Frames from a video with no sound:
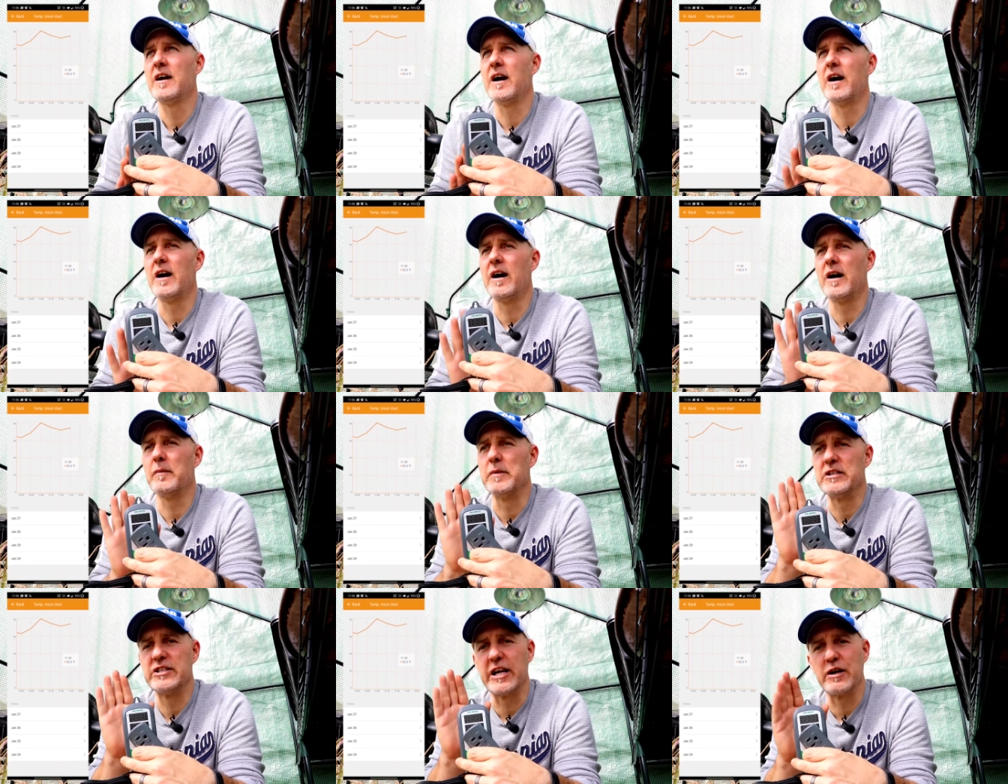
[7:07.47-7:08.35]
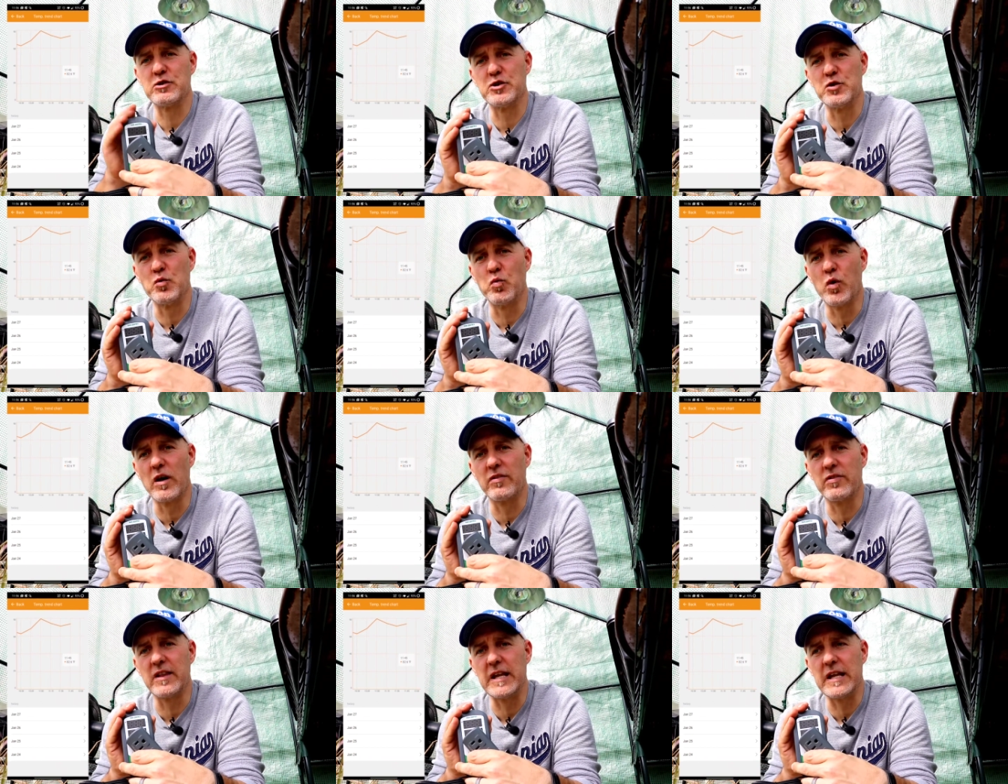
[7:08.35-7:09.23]
Um, it tells you what
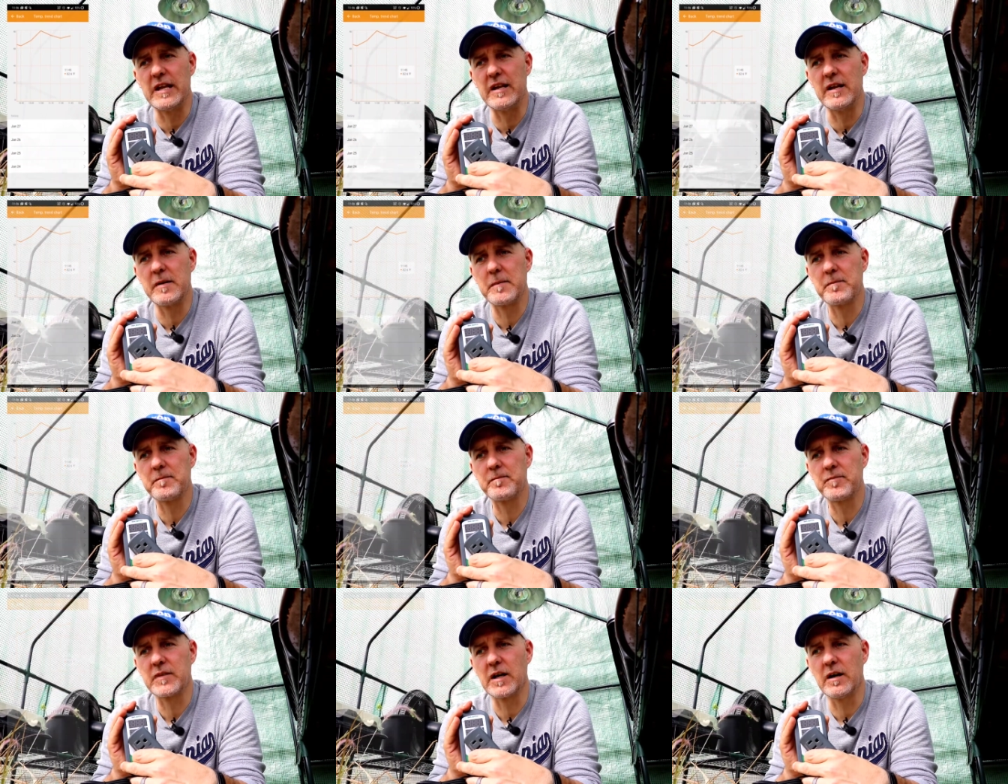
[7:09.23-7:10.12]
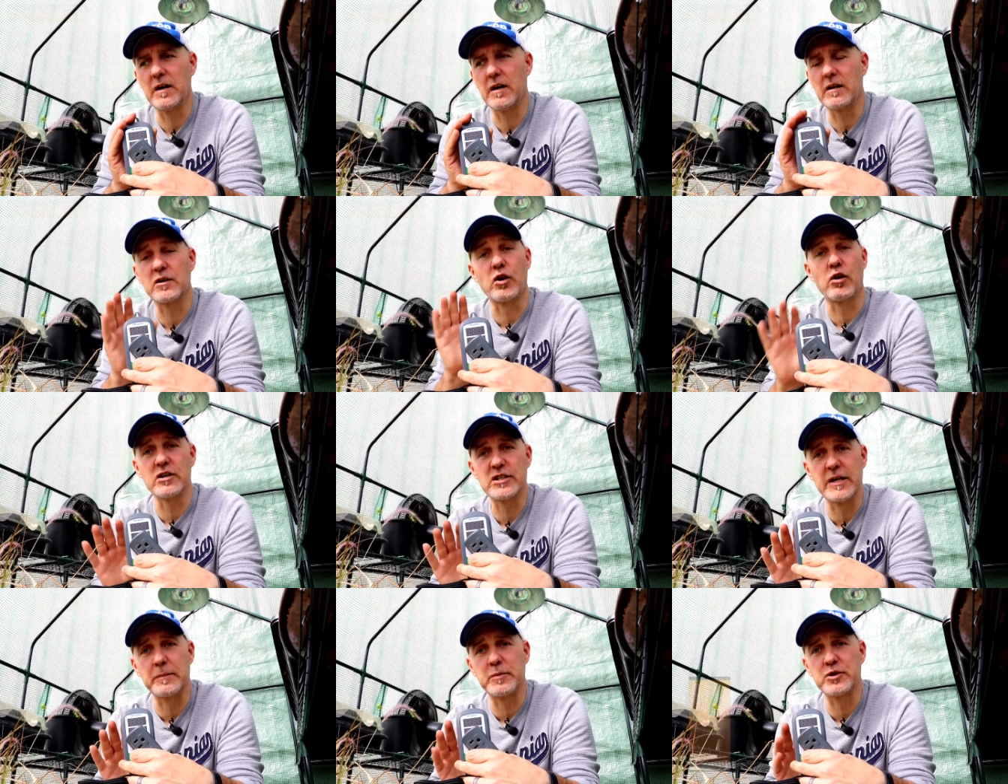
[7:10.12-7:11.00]
the uh, current
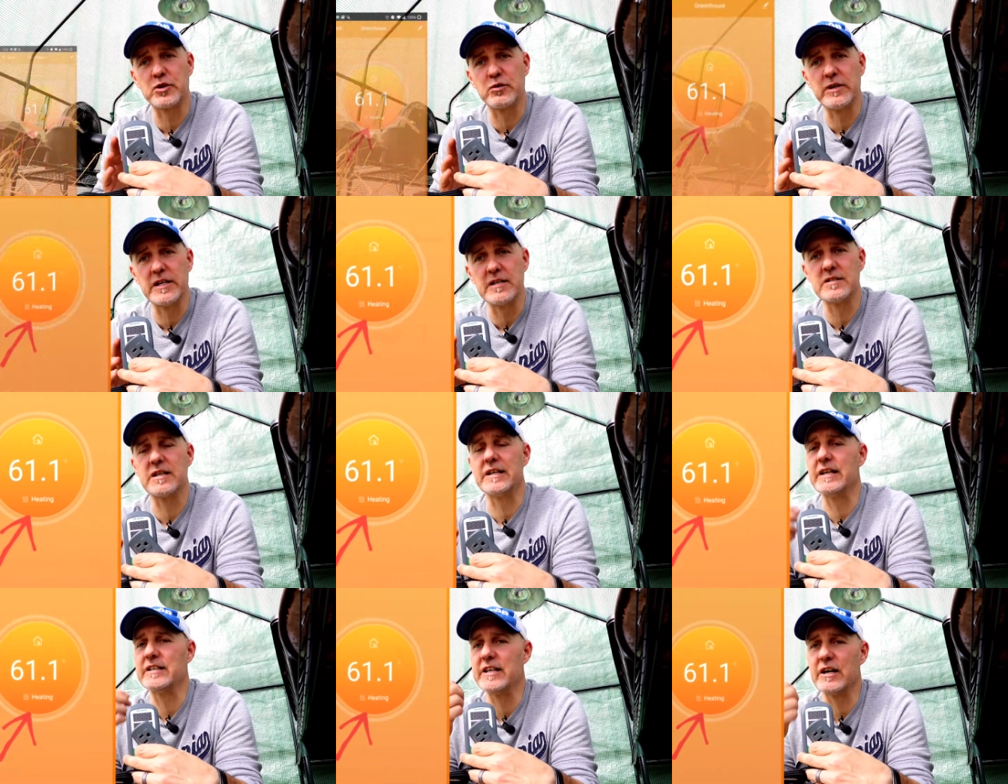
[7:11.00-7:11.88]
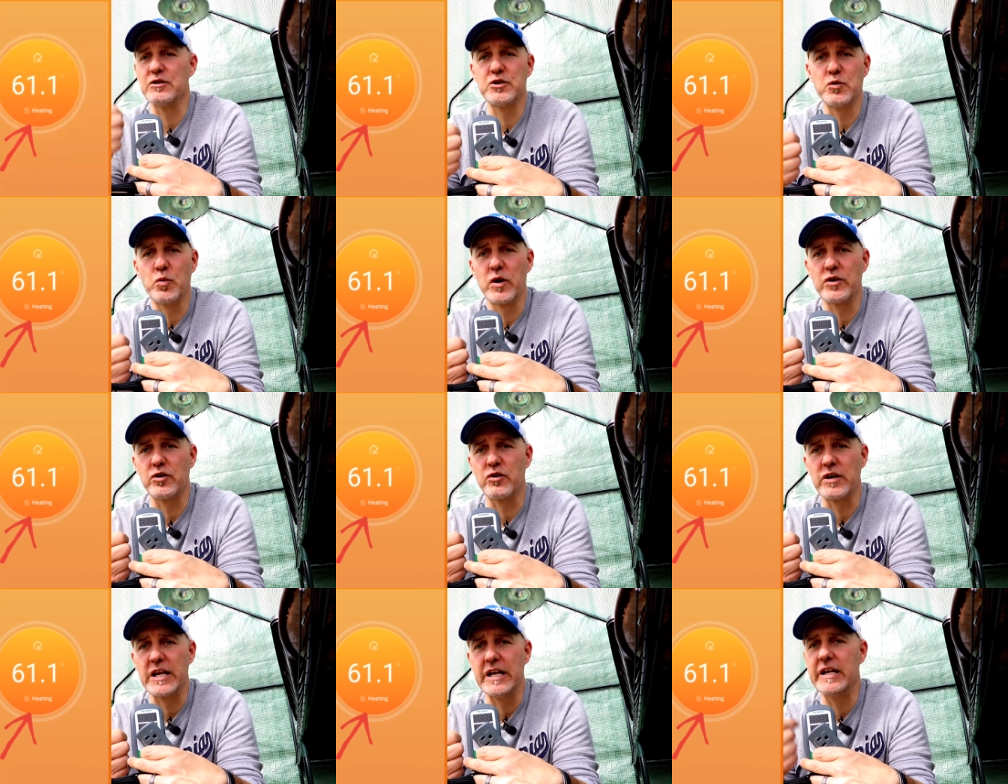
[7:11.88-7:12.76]
temperature is and it tells you whether
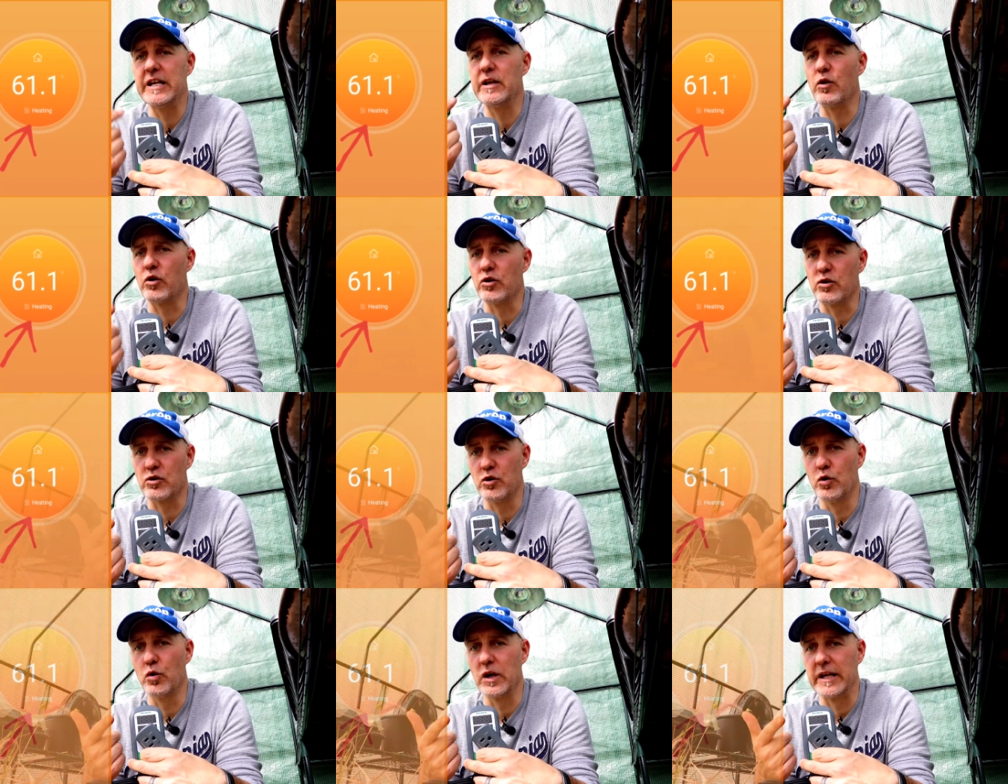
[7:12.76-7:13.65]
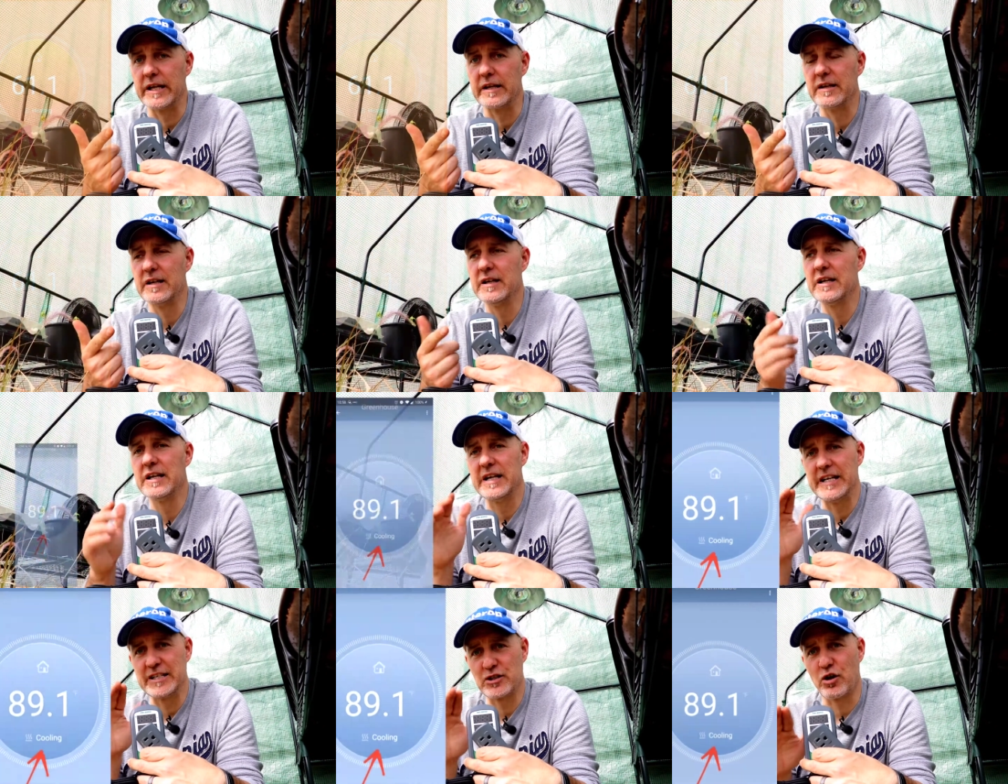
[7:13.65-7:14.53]
your heating or your cooling
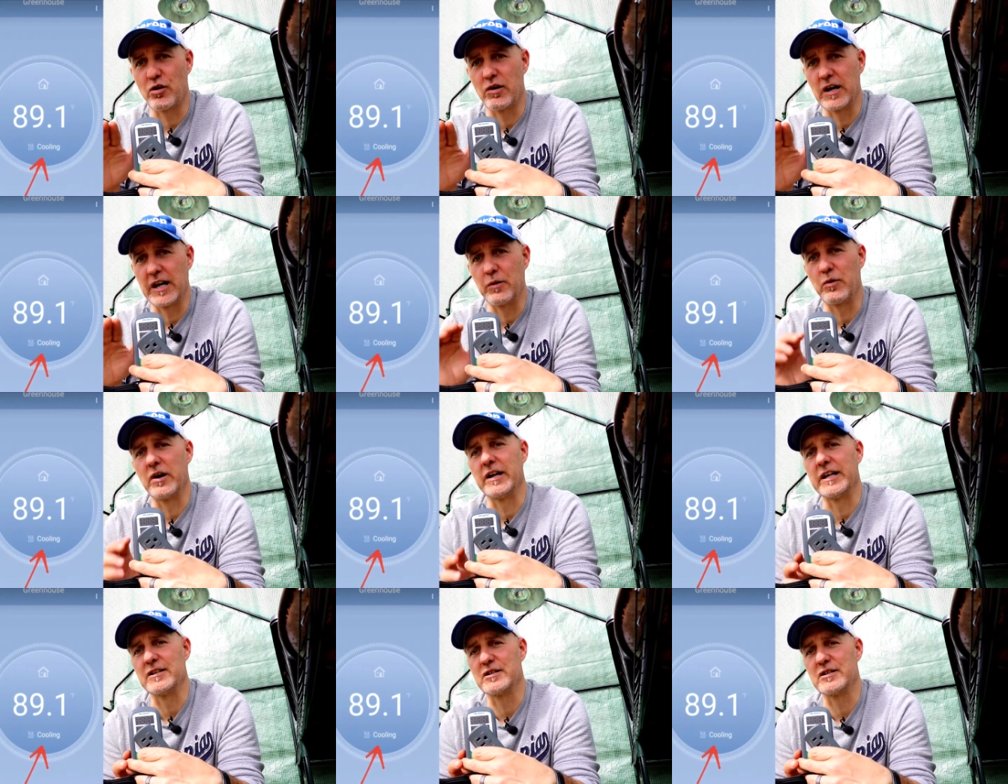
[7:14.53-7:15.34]
is currently running.